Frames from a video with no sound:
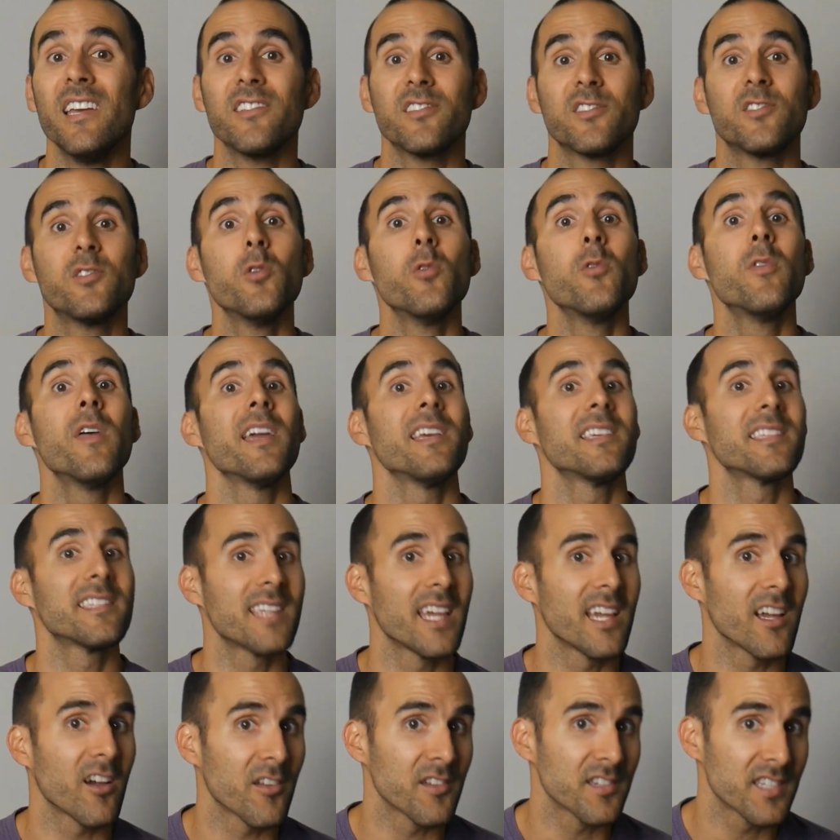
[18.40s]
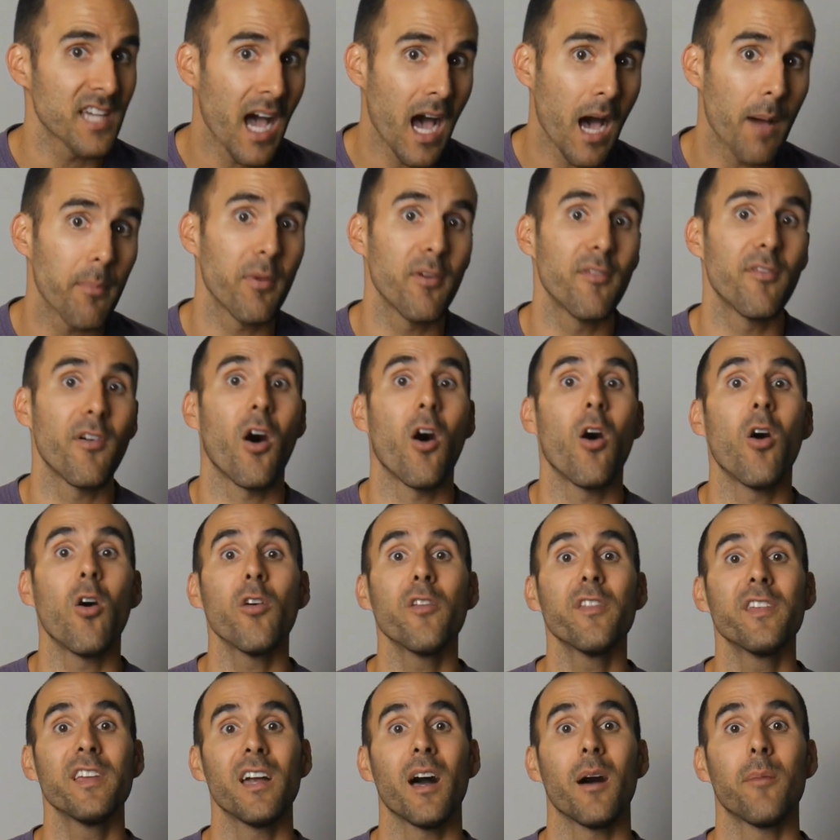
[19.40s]
is do they stay on top of all
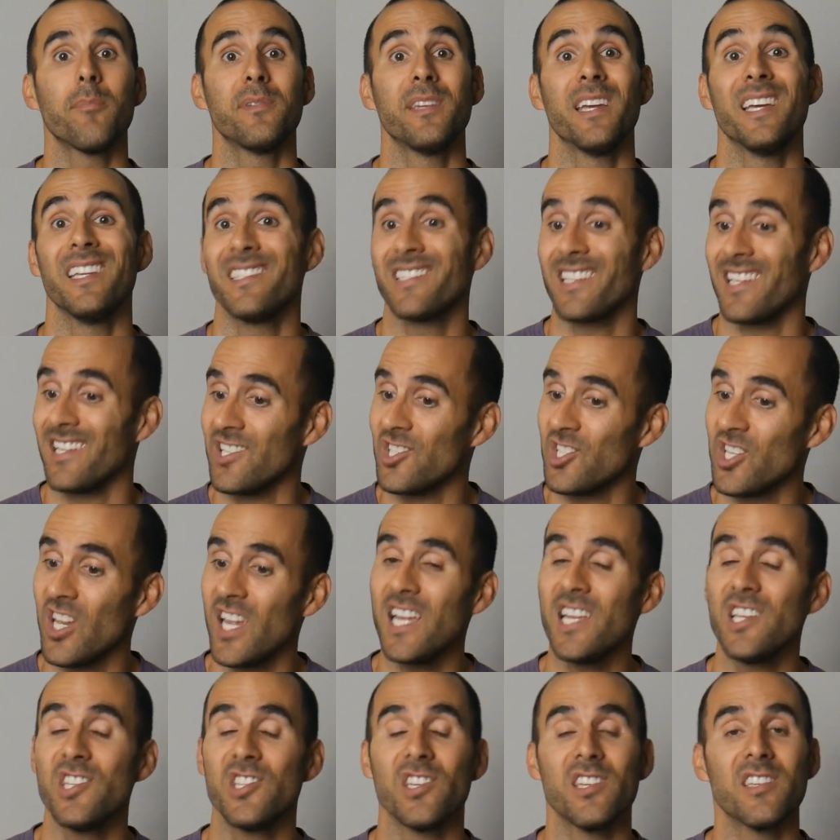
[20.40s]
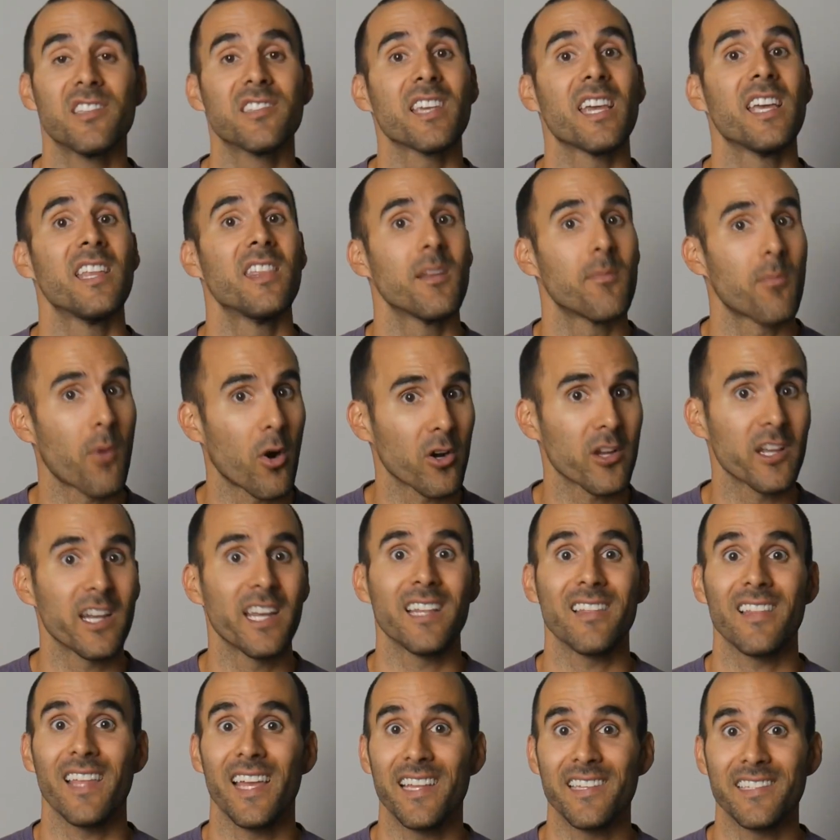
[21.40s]
the updates and changes in the
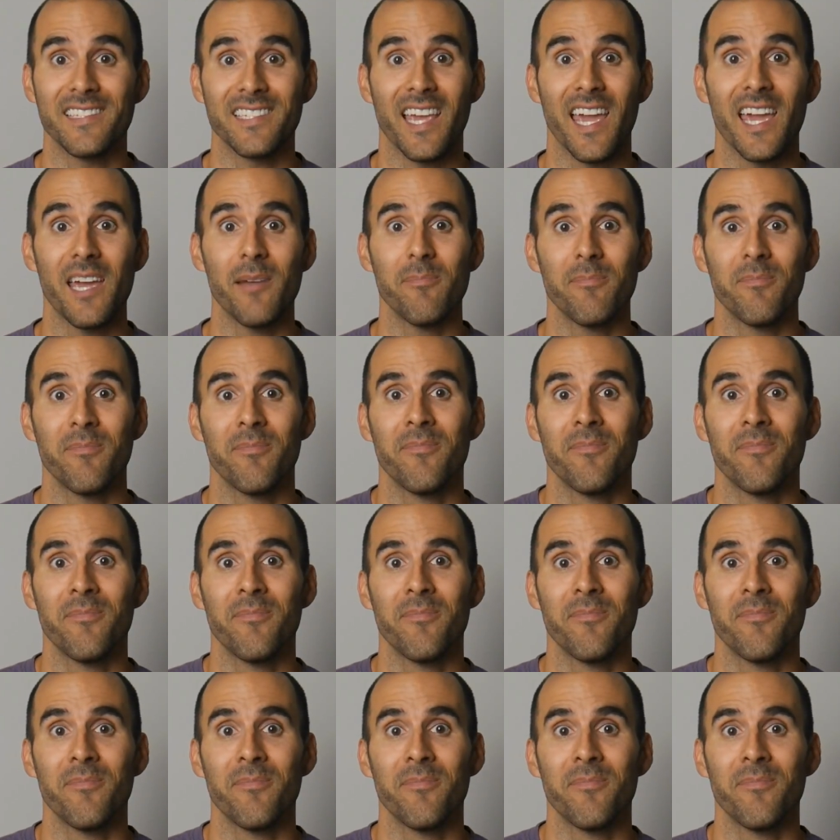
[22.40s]
marketing landscape.